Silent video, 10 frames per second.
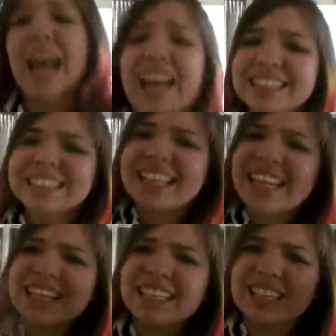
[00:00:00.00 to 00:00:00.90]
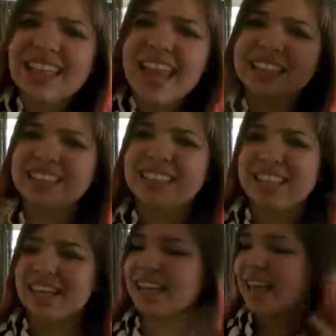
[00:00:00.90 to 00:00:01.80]
And this
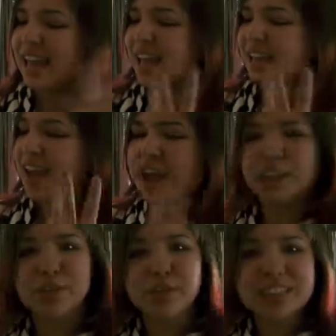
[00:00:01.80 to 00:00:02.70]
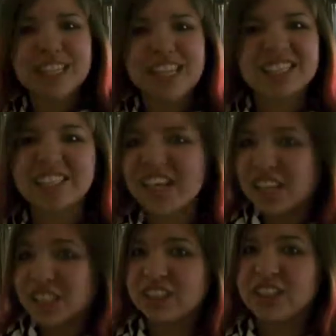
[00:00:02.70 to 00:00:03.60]
Clancy kid, the president's
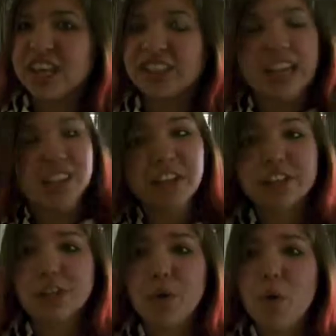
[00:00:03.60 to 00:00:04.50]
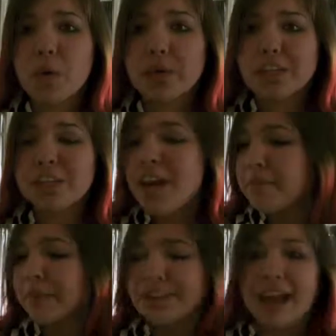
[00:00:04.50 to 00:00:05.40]
son, another orange
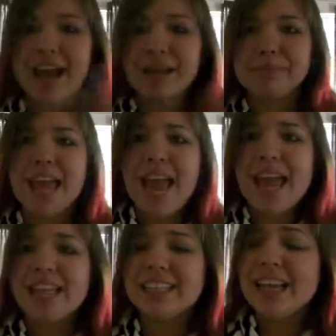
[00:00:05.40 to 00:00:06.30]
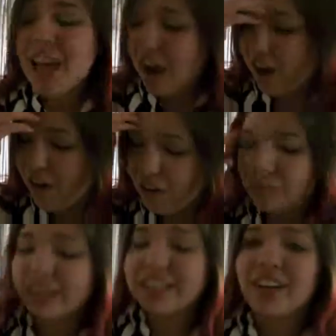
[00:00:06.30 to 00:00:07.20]
by the hats, and oh
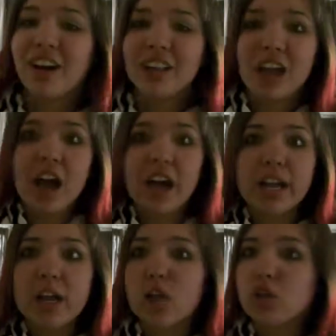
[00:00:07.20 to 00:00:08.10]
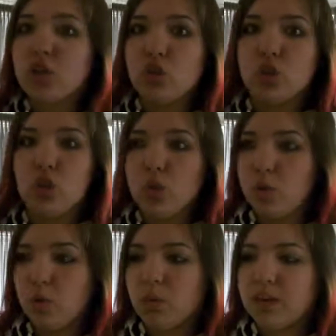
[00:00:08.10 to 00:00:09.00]
my god, I
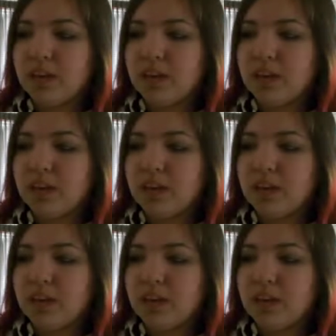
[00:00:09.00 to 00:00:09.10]
knew